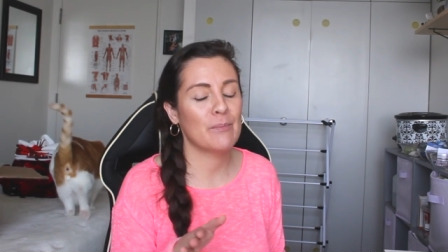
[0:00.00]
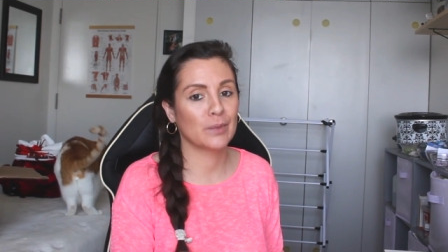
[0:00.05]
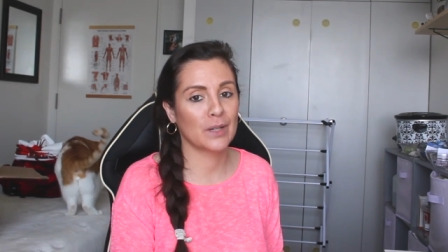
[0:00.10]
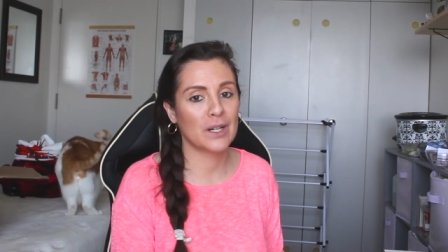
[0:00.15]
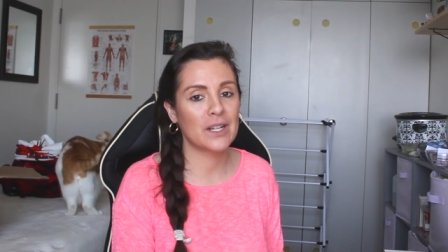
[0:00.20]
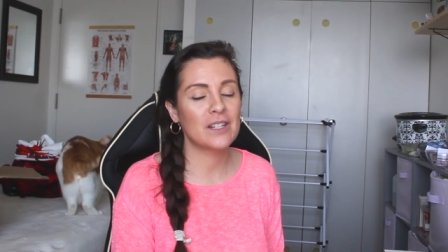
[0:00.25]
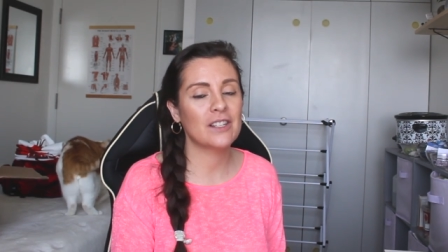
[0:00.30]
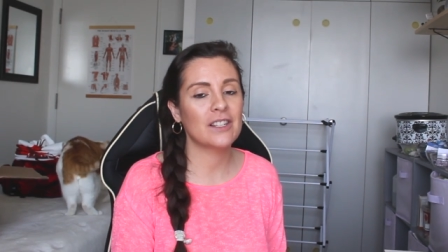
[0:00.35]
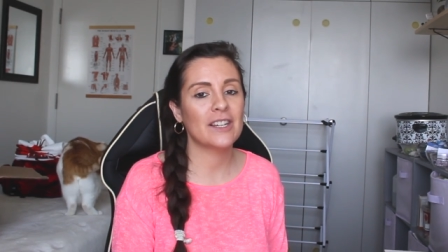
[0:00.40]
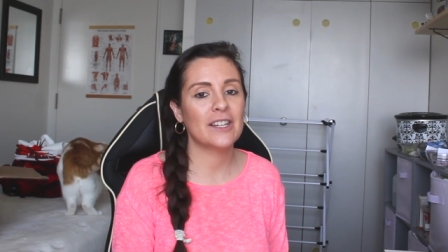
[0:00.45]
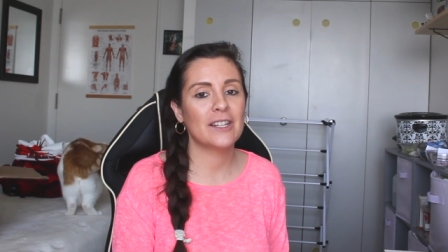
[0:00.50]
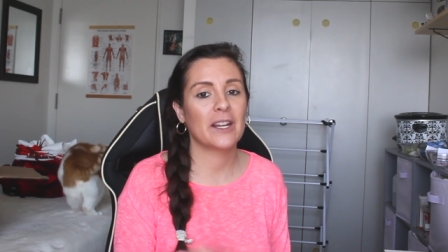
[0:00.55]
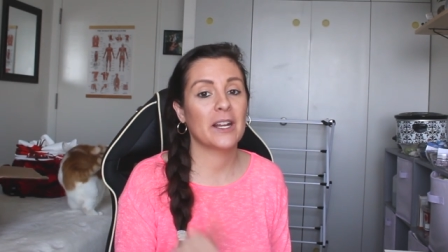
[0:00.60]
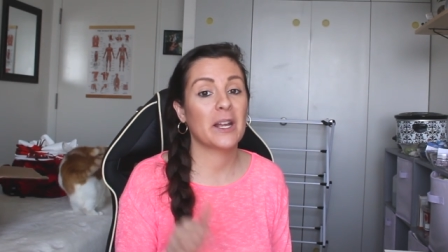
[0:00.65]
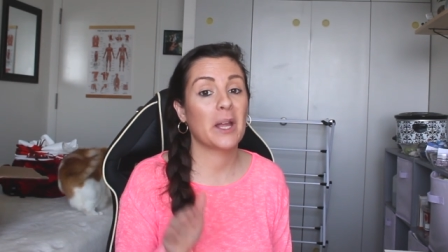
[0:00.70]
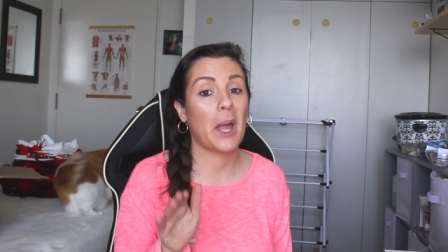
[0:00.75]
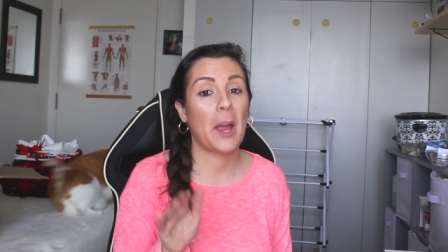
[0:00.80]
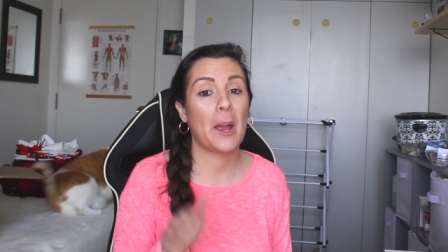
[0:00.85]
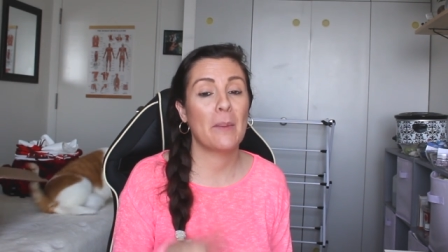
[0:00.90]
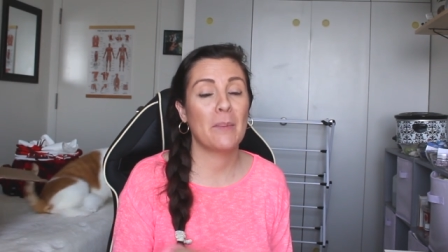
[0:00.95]
bracelet
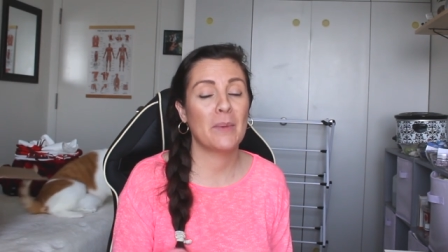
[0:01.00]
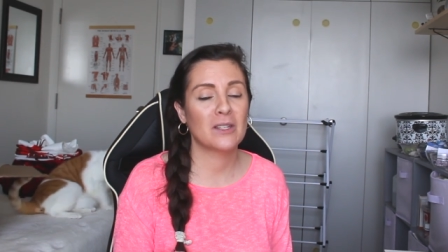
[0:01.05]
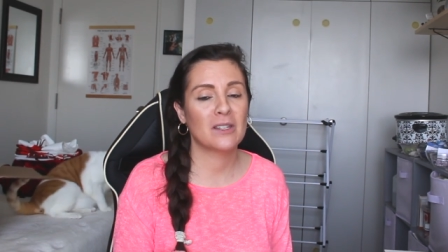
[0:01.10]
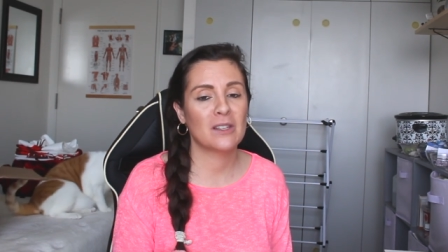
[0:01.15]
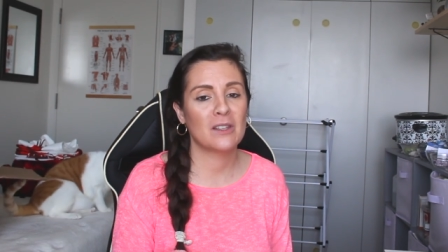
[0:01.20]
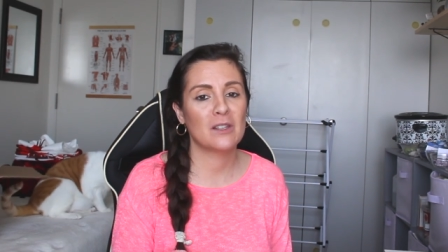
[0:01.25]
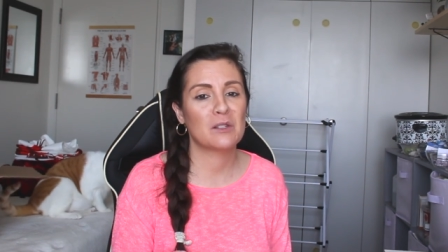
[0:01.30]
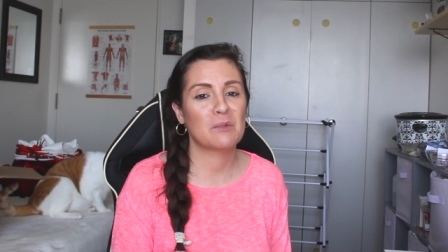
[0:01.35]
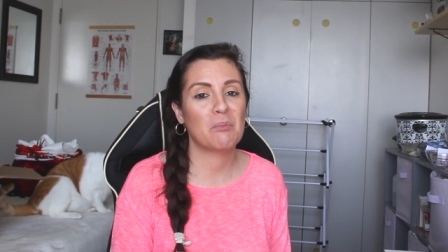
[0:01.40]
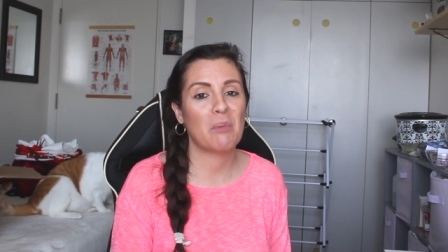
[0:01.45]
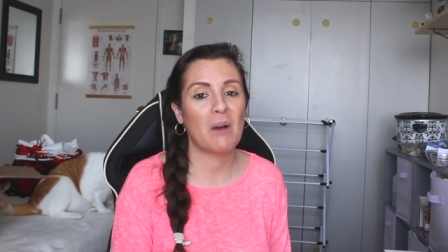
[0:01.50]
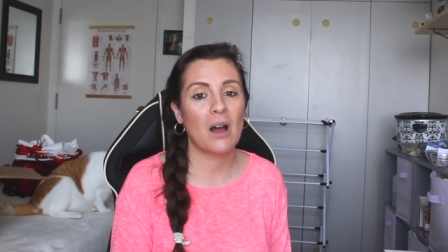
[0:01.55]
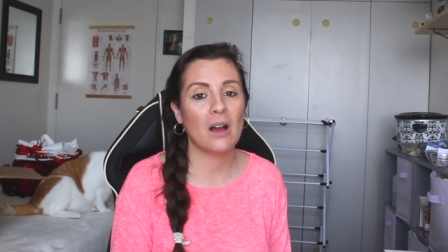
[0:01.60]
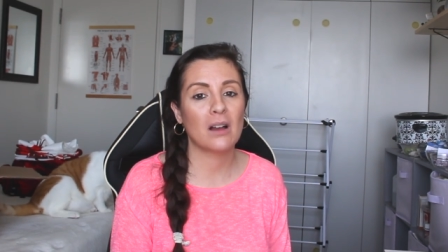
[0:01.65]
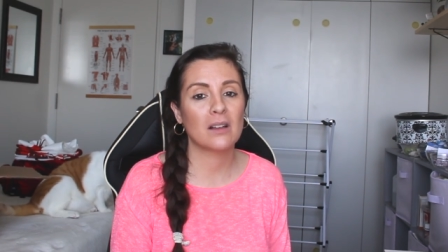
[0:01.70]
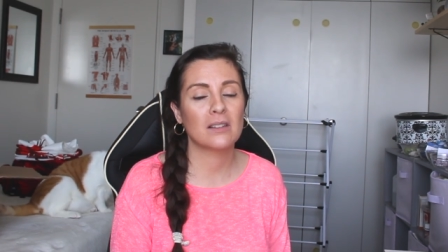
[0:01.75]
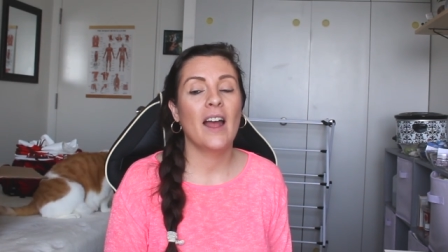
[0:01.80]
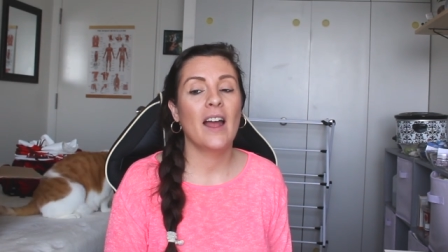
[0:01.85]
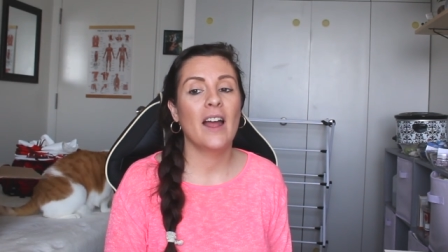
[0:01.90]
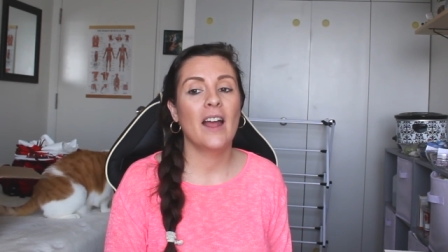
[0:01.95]
that came into this
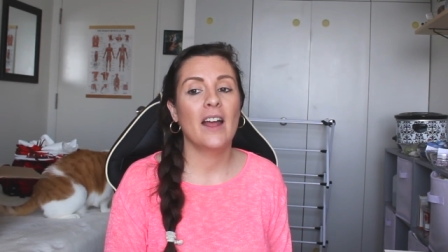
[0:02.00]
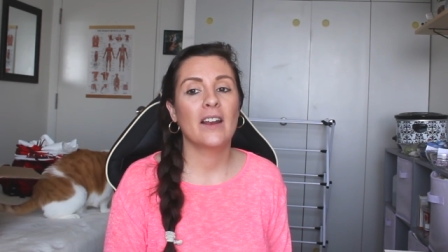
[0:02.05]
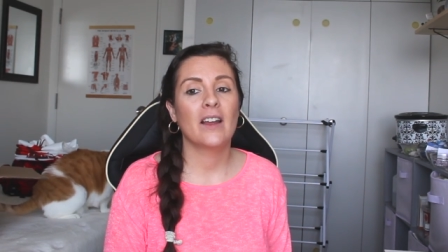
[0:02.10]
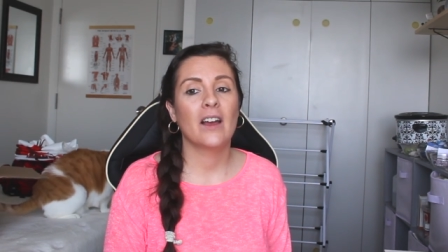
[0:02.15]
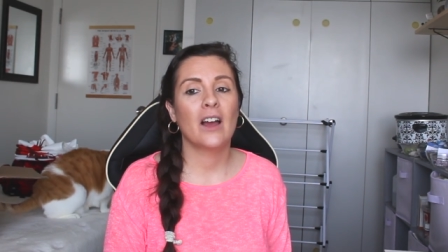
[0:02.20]
box and